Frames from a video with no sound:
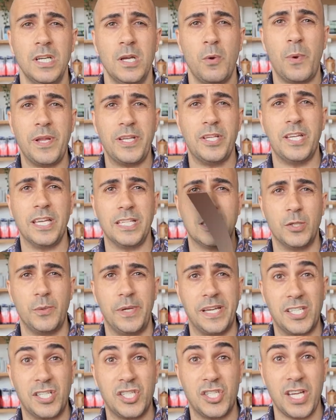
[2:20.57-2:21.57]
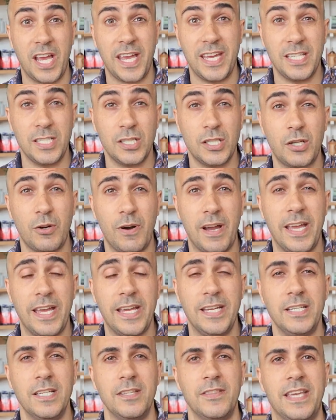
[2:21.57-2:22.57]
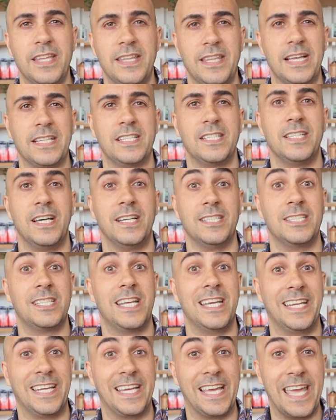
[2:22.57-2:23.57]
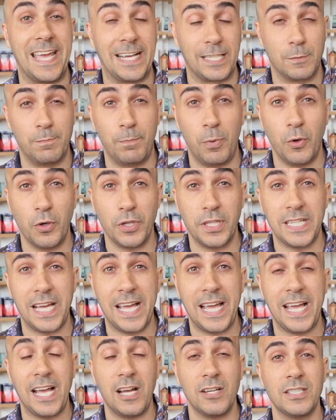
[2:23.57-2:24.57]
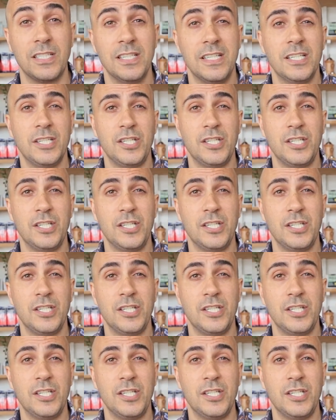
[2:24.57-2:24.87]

When you get to exchange grade, then that starts getting exported out.